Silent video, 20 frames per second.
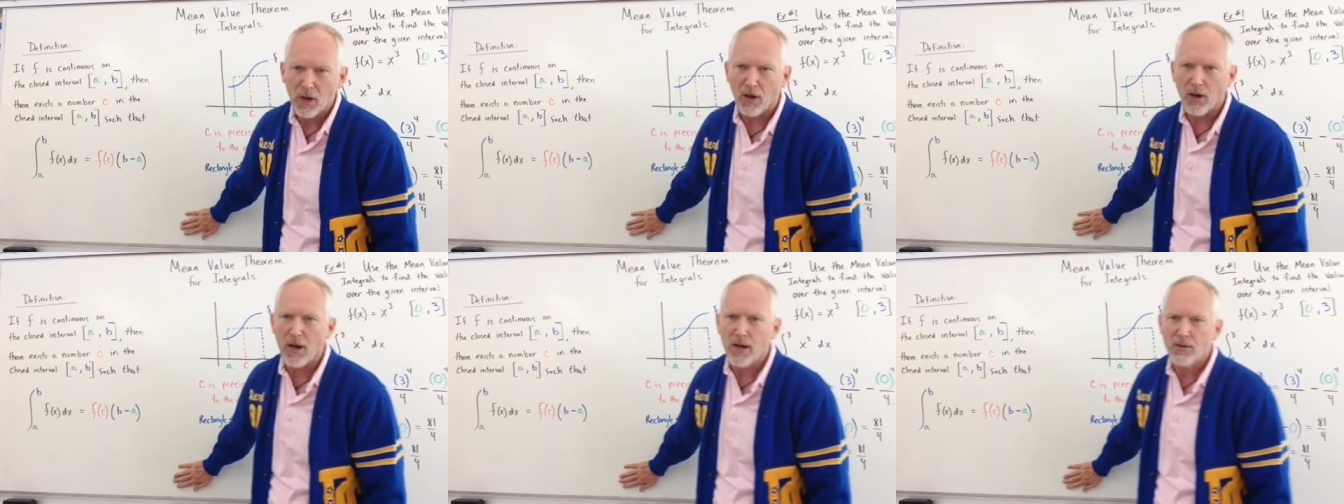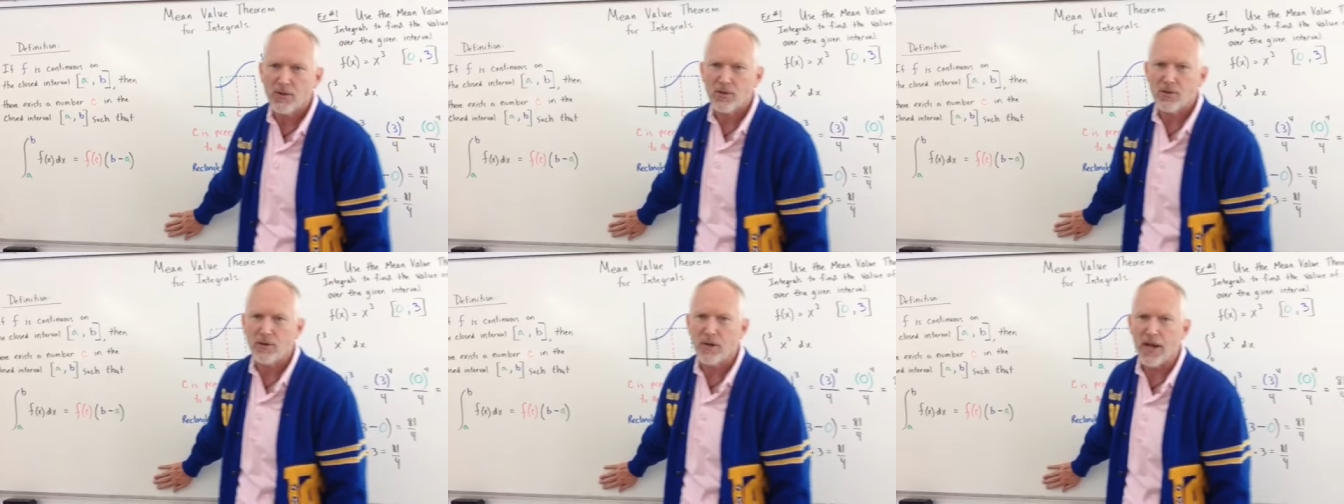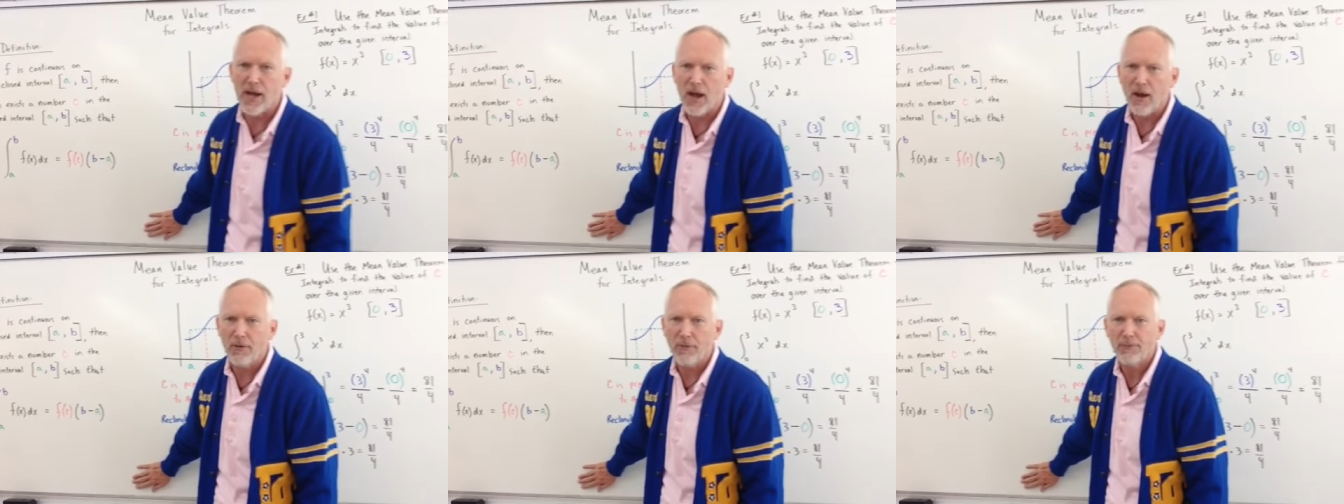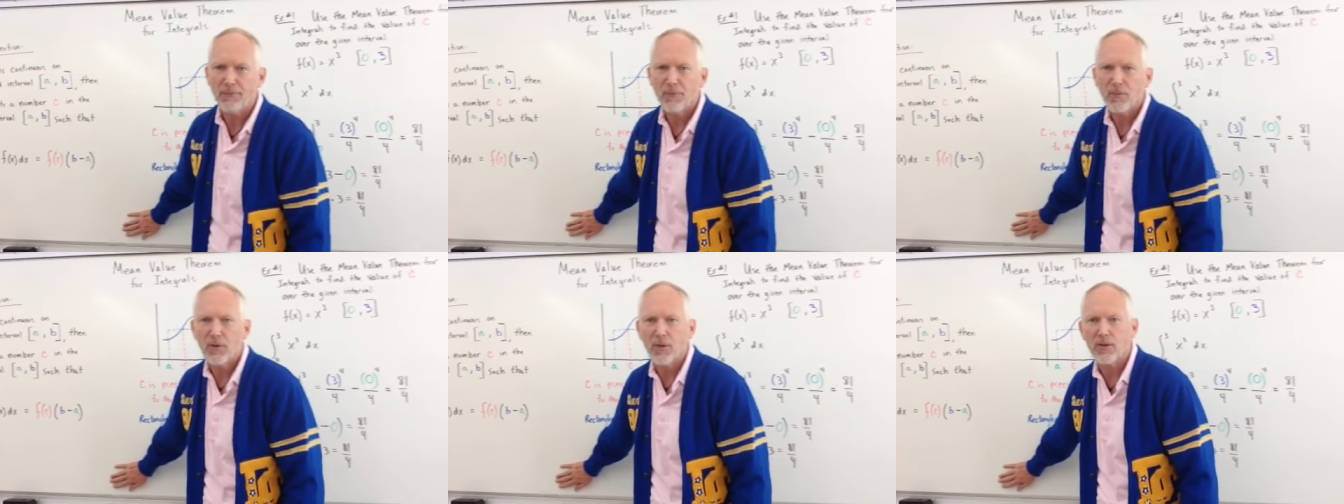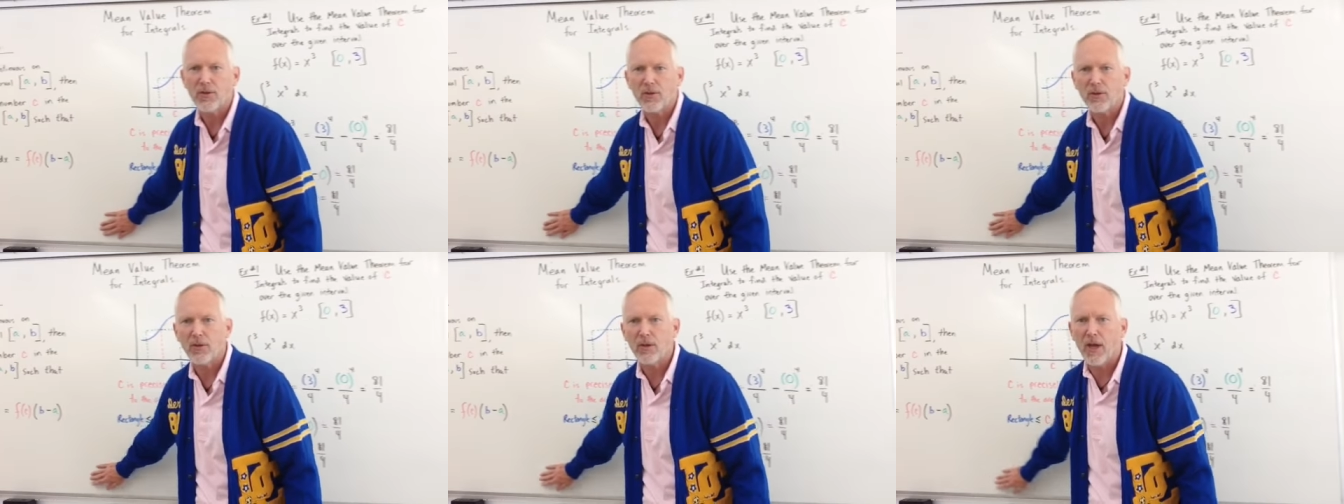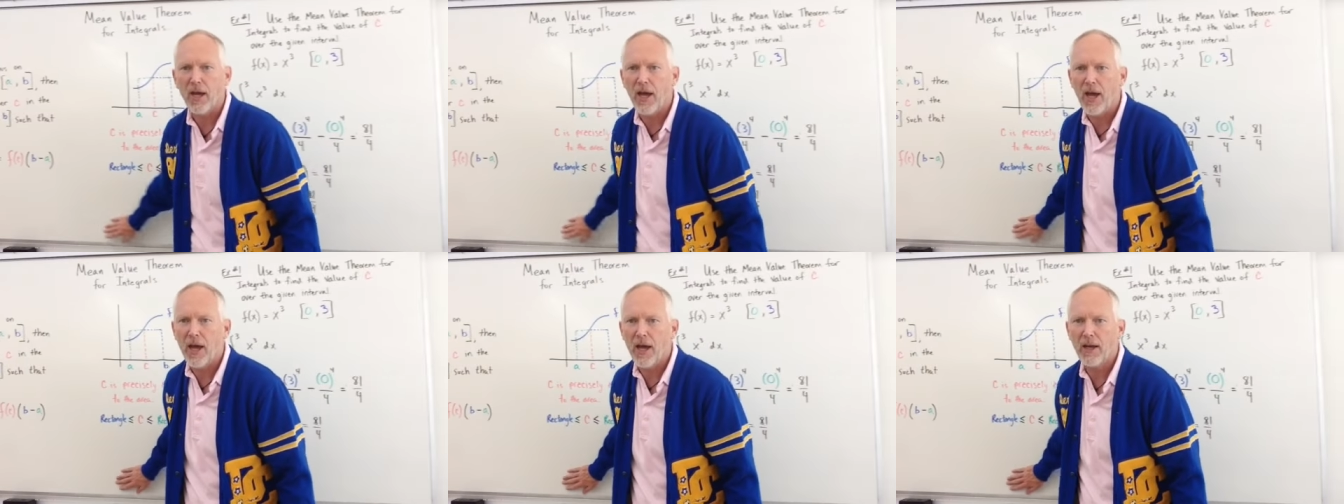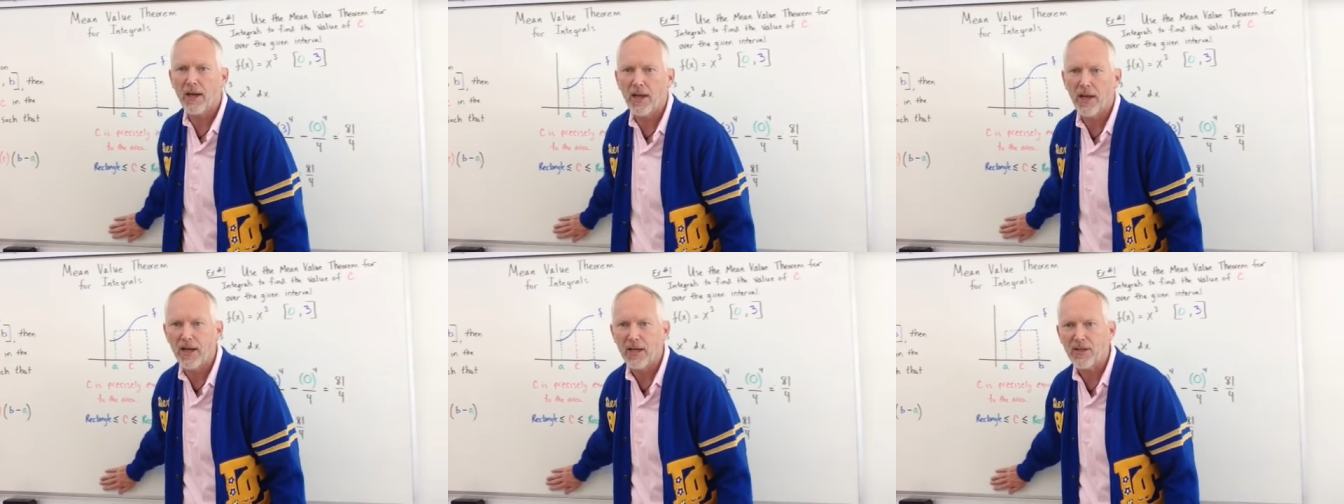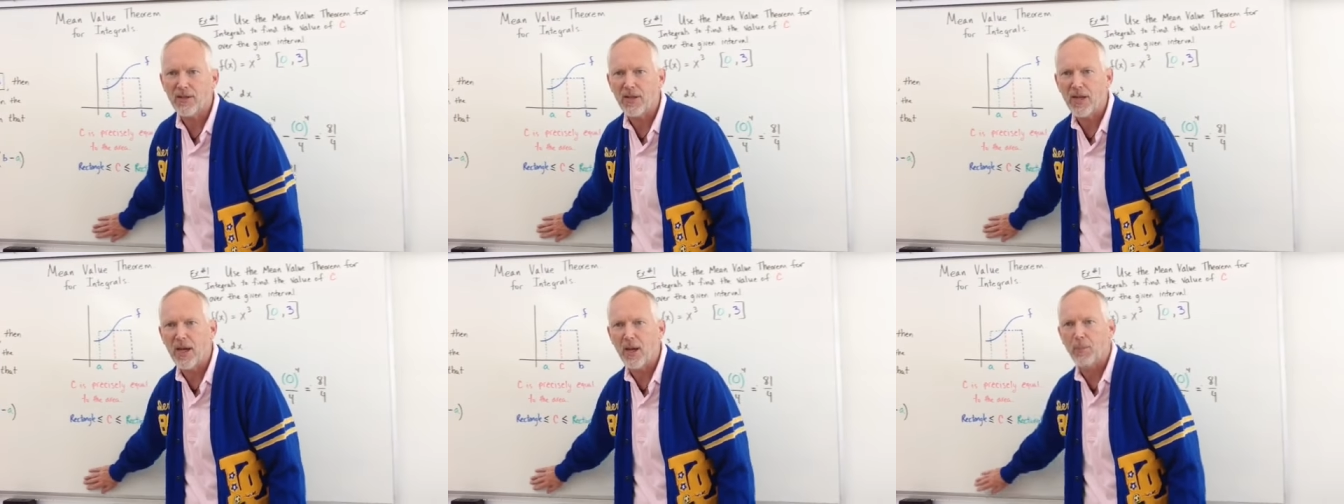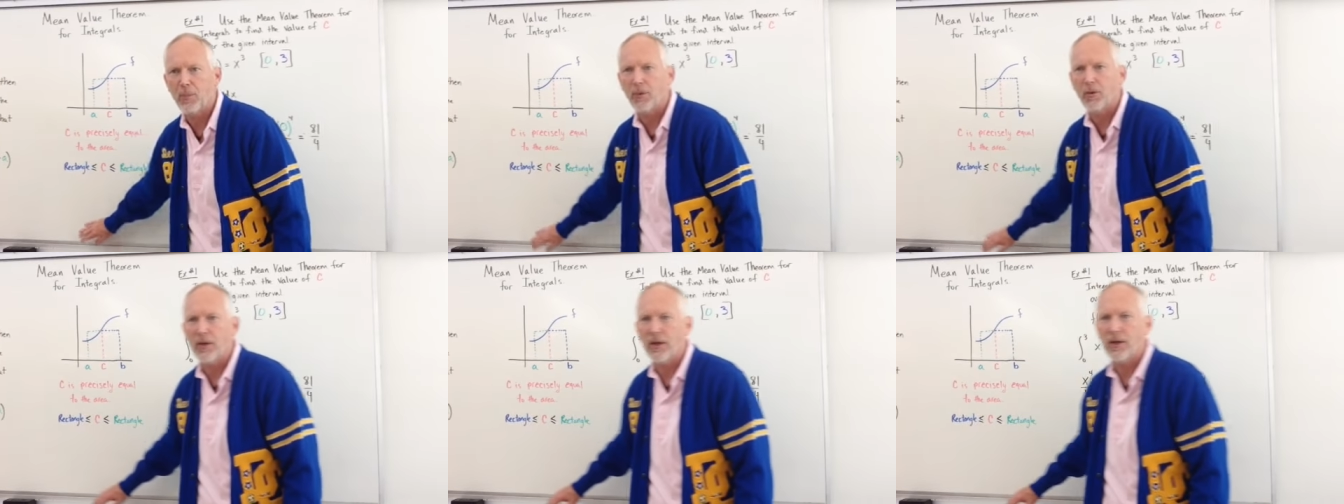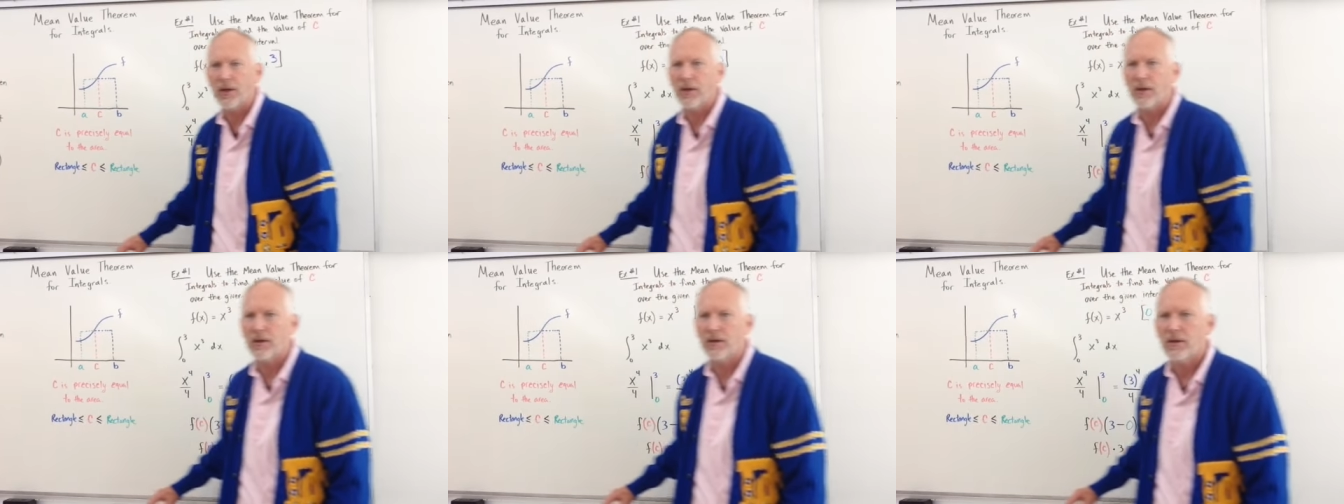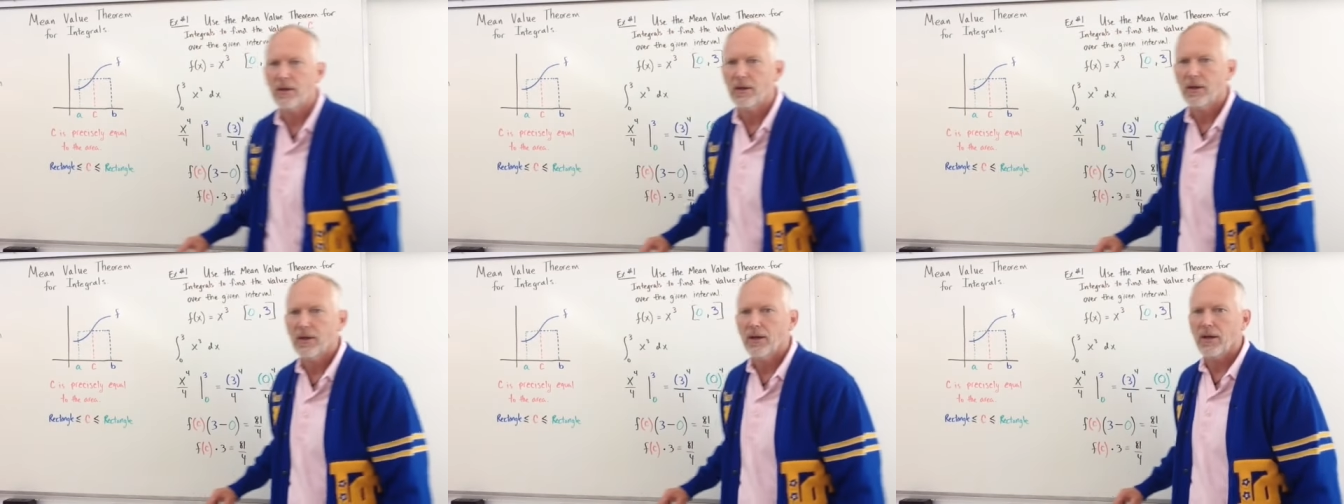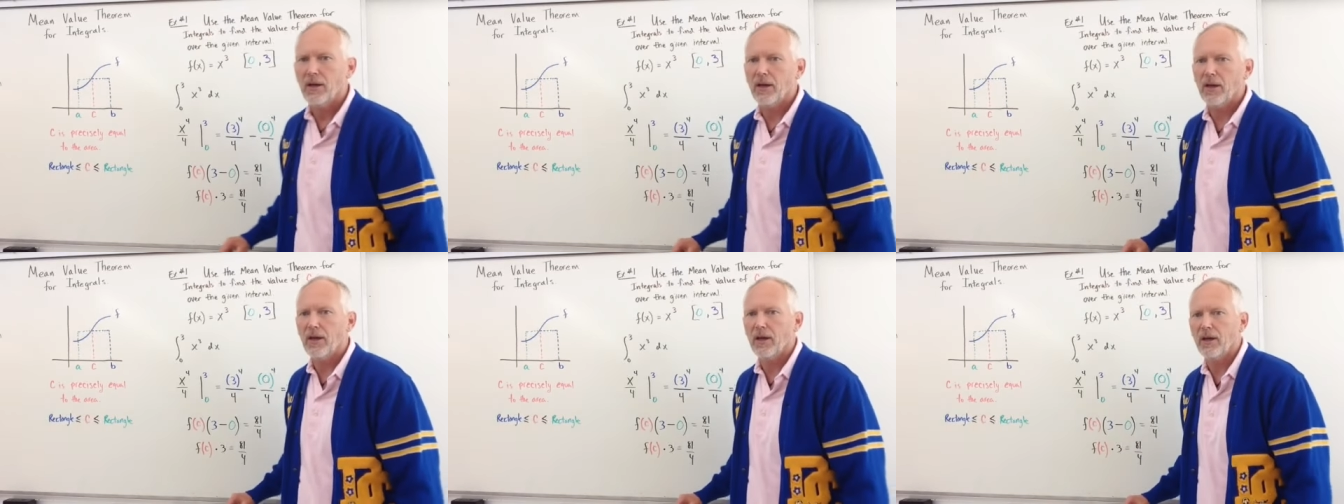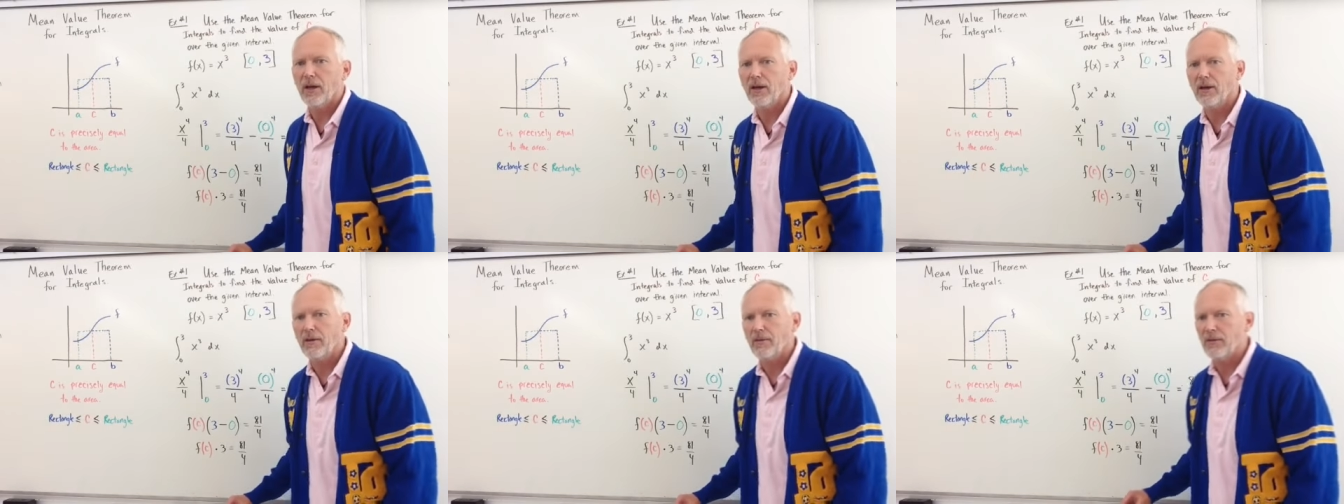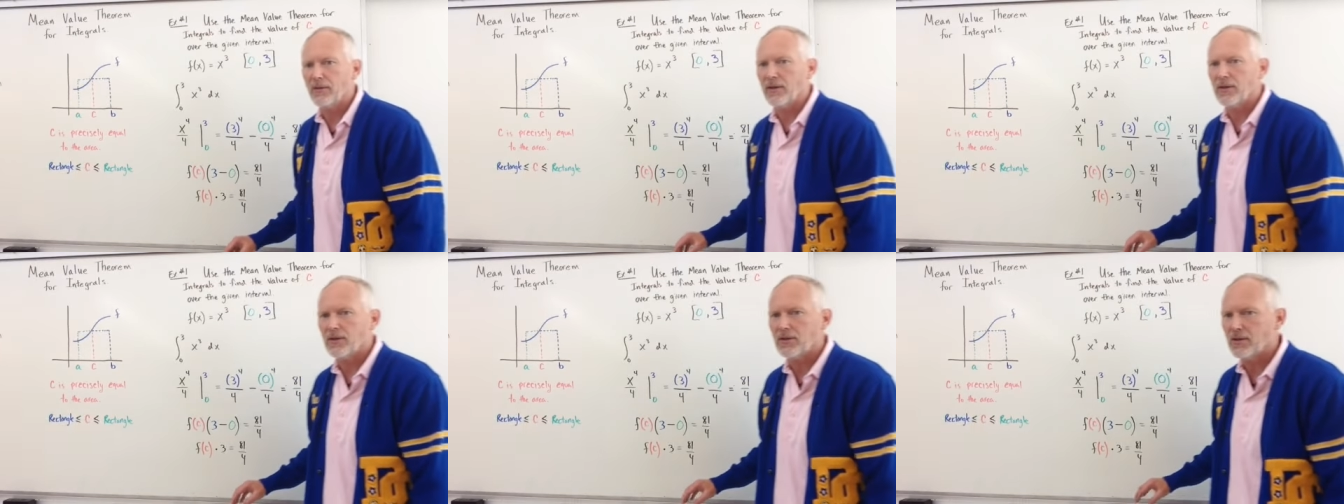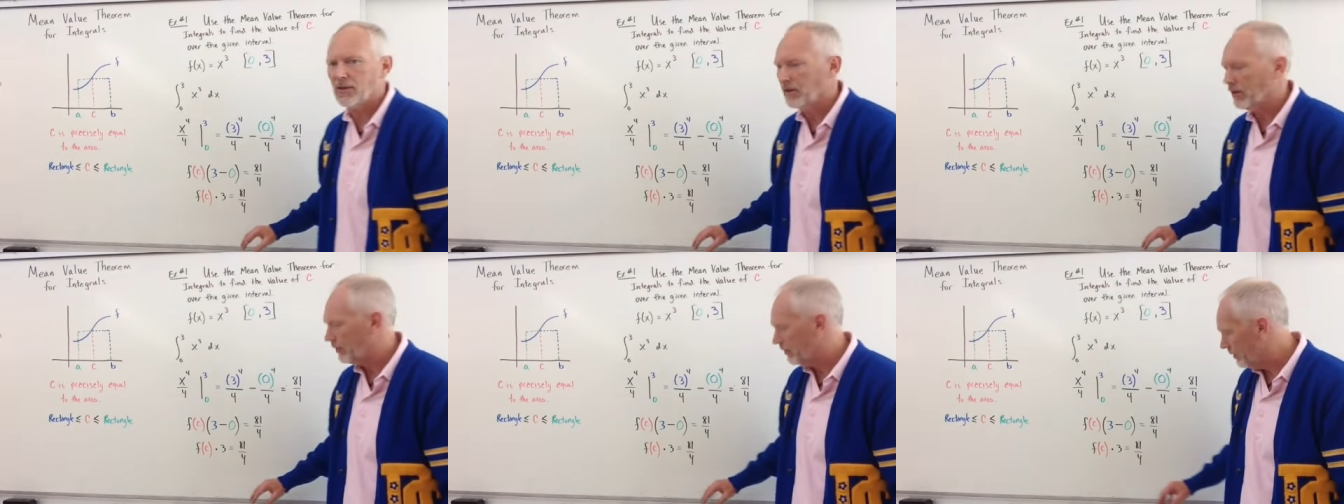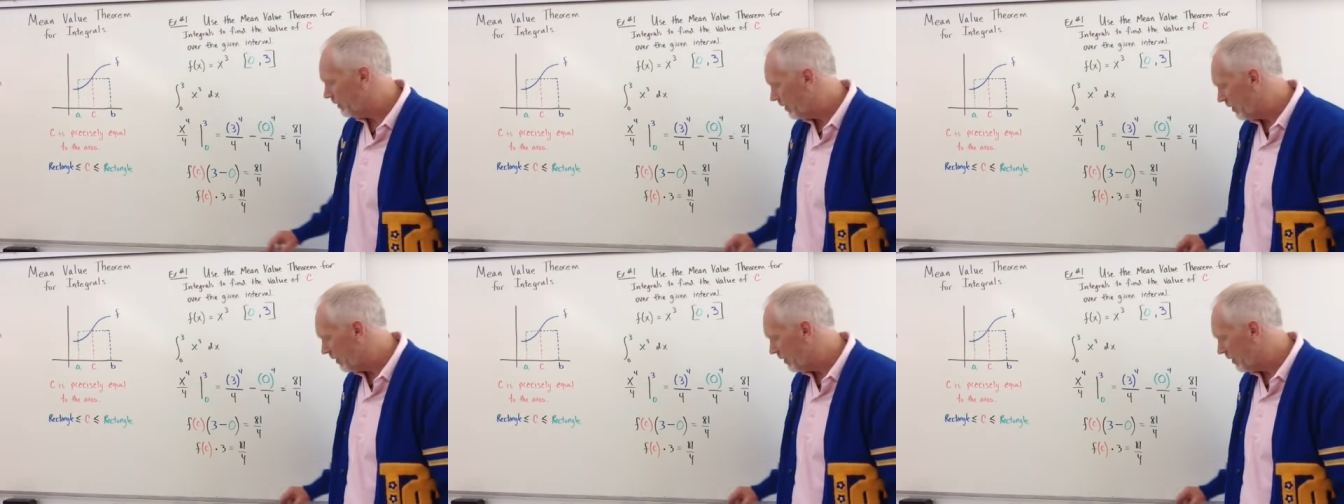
All right, so now let's look at an example here of this deal.